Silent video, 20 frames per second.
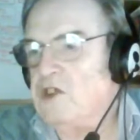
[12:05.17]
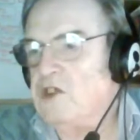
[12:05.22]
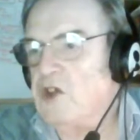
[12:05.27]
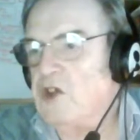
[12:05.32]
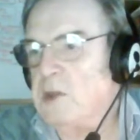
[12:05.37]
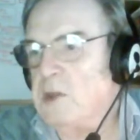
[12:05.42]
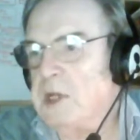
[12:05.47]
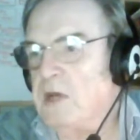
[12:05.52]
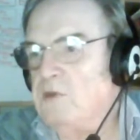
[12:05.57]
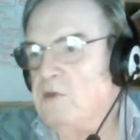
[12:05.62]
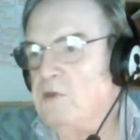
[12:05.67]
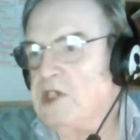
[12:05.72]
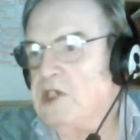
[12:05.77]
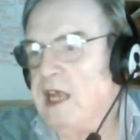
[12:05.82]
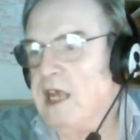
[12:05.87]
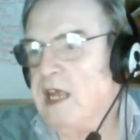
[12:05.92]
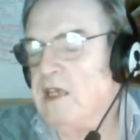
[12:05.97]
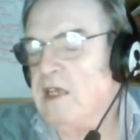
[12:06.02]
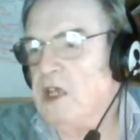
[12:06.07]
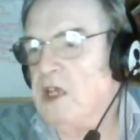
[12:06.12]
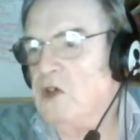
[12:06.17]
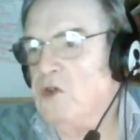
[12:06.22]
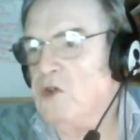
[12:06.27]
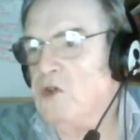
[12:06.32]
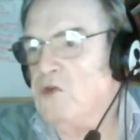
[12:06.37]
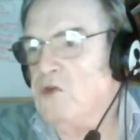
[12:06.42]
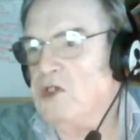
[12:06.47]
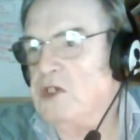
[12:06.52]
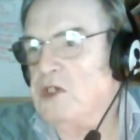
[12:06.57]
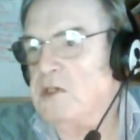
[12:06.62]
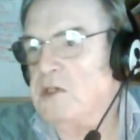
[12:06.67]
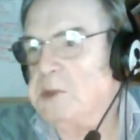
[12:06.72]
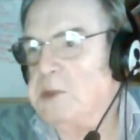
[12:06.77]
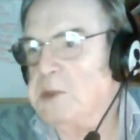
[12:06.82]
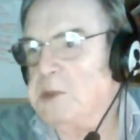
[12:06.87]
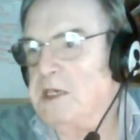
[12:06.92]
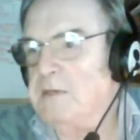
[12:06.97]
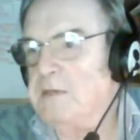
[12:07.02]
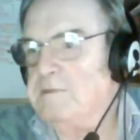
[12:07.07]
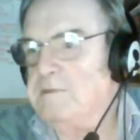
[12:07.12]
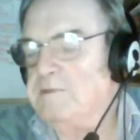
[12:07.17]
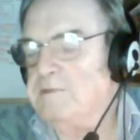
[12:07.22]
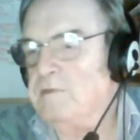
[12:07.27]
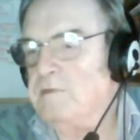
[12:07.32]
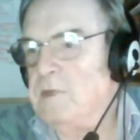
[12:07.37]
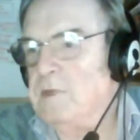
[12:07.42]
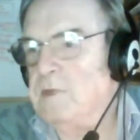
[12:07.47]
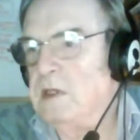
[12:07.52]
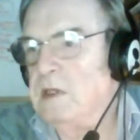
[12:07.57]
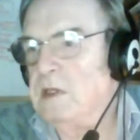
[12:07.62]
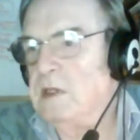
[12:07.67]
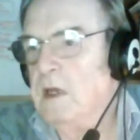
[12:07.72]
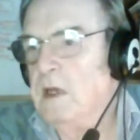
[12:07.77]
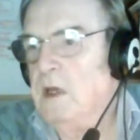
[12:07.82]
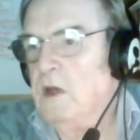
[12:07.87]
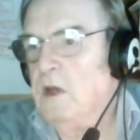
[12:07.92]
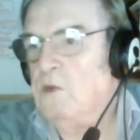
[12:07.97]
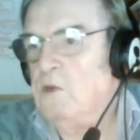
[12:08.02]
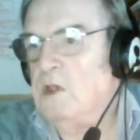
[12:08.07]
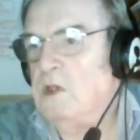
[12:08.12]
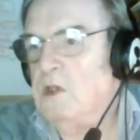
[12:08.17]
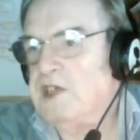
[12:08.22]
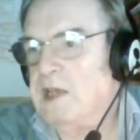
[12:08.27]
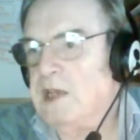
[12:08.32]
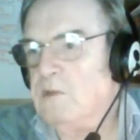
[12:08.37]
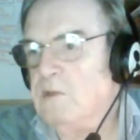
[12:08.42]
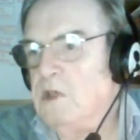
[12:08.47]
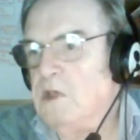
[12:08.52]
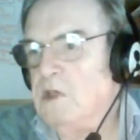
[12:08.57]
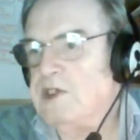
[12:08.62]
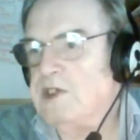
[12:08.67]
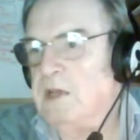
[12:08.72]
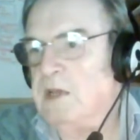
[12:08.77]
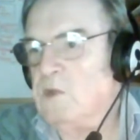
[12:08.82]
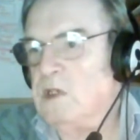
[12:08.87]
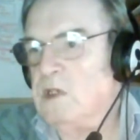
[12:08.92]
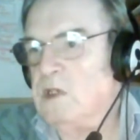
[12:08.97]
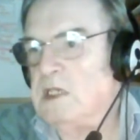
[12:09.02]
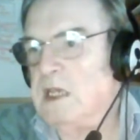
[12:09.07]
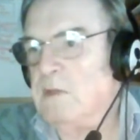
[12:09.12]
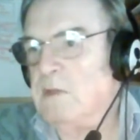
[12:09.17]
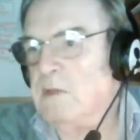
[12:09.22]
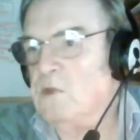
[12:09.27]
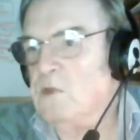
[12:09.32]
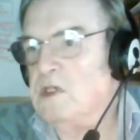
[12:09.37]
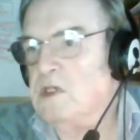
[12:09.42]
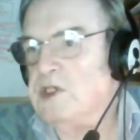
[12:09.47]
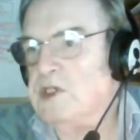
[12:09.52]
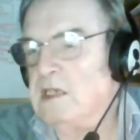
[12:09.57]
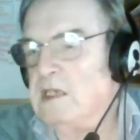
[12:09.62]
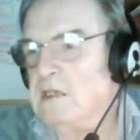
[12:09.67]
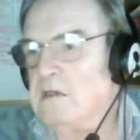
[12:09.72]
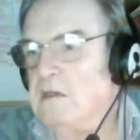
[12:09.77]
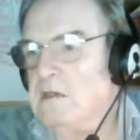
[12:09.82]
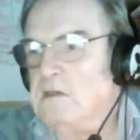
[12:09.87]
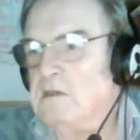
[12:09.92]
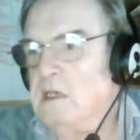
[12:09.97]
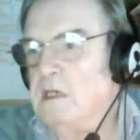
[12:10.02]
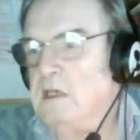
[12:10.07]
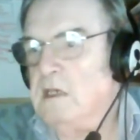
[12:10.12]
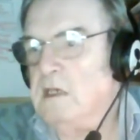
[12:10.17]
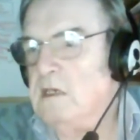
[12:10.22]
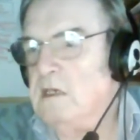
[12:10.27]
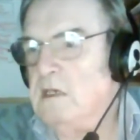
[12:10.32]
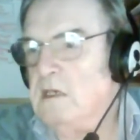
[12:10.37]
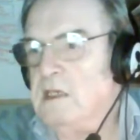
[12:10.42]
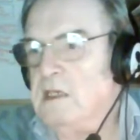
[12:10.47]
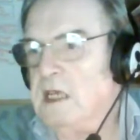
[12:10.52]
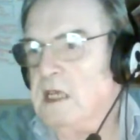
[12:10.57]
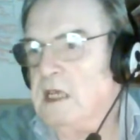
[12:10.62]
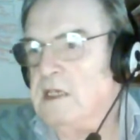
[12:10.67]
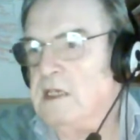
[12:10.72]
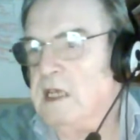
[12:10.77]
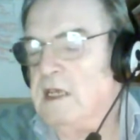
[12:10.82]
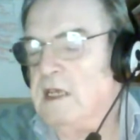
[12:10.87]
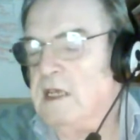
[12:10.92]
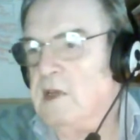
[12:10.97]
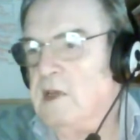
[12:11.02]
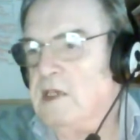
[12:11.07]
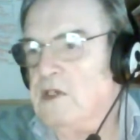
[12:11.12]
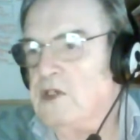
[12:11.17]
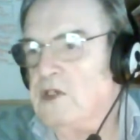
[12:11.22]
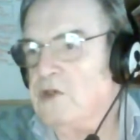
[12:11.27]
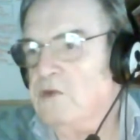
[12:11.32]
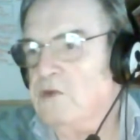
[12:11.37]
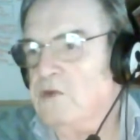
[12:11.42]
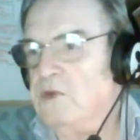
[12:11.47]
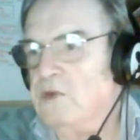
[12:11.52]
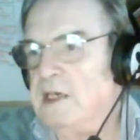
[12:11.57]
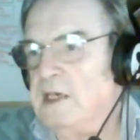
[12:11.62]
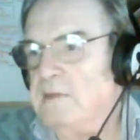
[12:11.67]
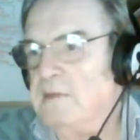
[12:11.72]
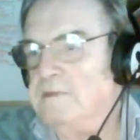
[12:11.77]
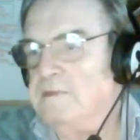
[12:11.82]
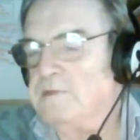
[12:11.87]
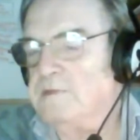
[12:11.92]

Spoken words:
off, I was getting loads of 1 cent, 1 cent, 1 cent, 1 cent, and then it went to